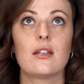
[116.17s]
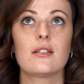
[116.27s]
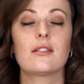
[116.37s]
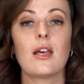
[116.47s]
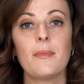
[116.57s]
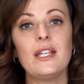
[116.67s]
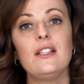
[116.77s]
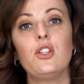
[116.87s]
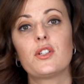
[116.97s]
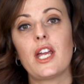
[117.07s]
somebody
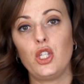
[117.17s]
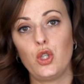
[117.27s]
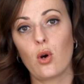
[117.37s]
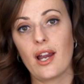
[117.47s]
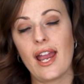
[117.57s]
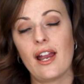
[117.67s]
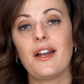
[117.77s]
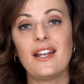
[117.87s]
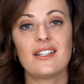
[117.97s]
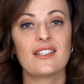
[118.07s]
looked at your
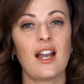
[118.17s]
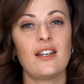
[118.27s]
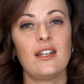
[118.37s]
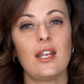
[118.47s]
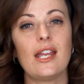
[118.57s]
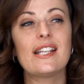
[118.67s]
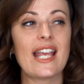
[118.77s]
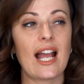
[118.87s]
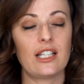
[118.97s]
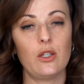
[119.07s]
hair and decided
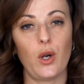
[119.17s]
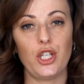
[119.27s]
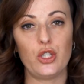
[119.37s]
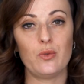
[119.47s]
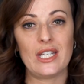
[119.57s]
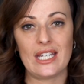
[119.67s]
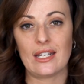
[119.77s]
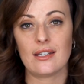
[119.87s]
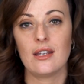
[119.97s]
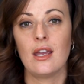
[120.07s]
exactly what you needed.